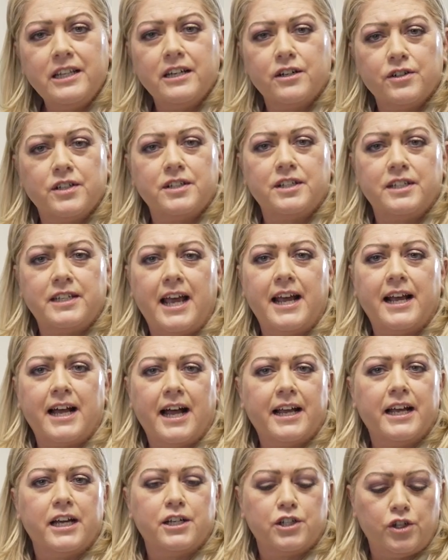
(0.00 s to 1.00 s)
there's a steak,
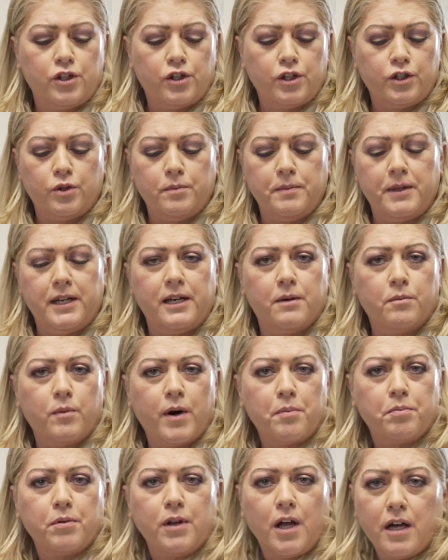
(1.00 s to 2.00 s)
I guess you could do medium
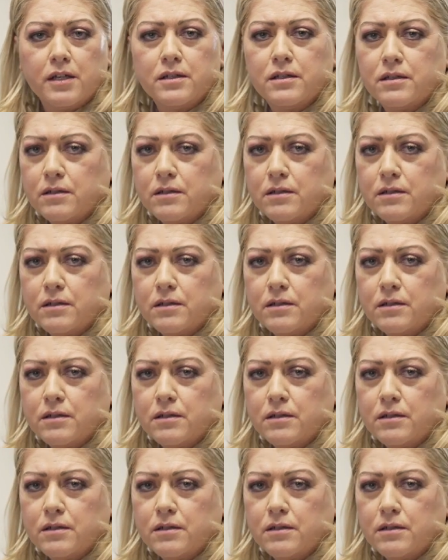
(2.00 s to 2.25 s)
rare plus.